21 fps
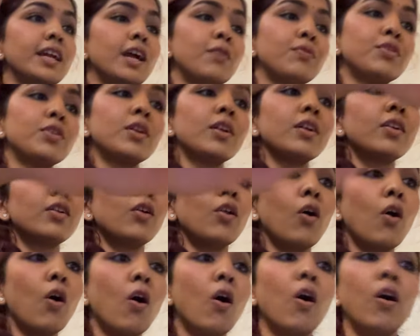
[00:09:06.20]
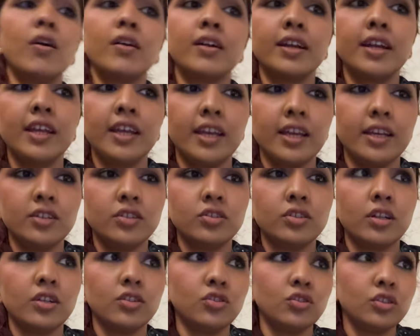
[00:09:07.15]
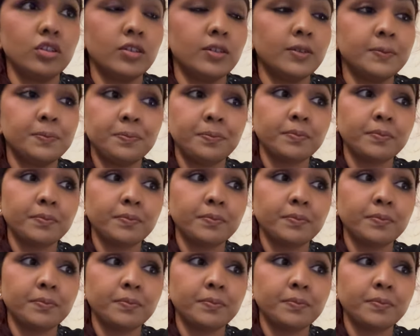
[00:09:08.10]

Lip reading: after a long day is such a